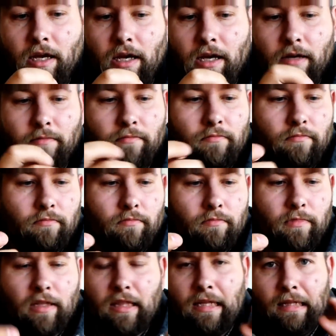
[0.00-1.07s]
I
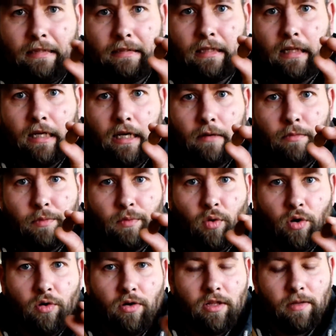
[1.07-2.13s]
think that's the Lincoln
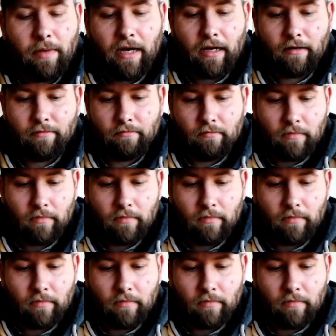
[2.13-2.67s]
Memorial on the back.